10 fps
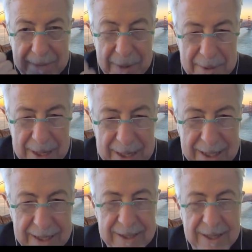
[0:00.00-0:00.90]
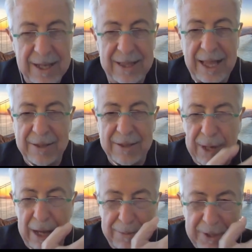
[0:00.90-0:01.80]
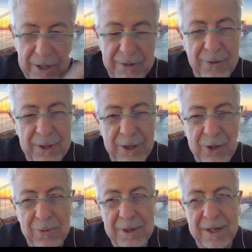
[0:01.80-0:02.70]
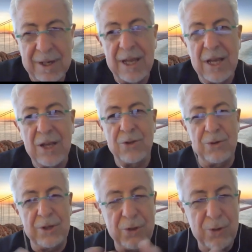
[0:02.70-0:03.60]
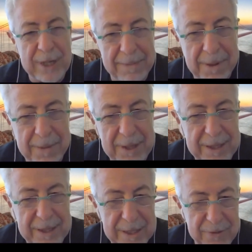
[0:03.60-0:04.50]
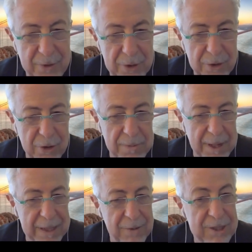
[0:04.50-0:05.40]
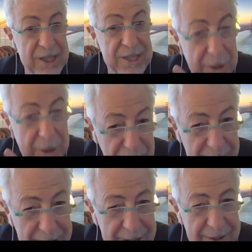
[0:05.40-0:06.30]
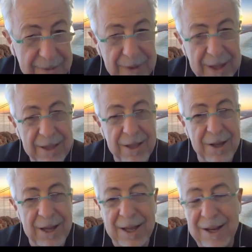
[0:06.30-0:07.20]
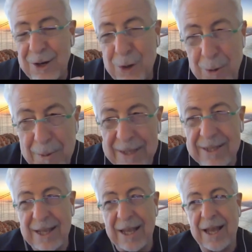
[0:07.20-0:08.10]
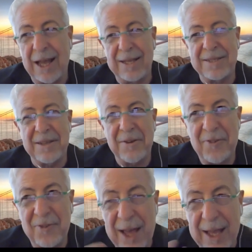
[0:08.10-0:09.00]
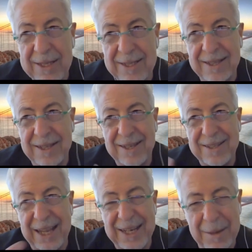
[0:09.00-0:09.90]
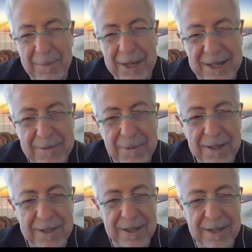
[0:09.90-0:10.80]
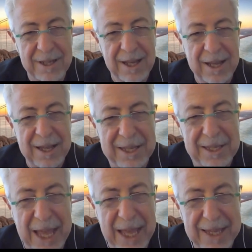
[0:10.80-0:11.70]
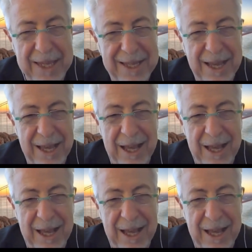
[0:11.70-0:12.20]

capabilities that we observe with the human to new capabilities for the robot, which is different. Robots has fast dynamic responses. They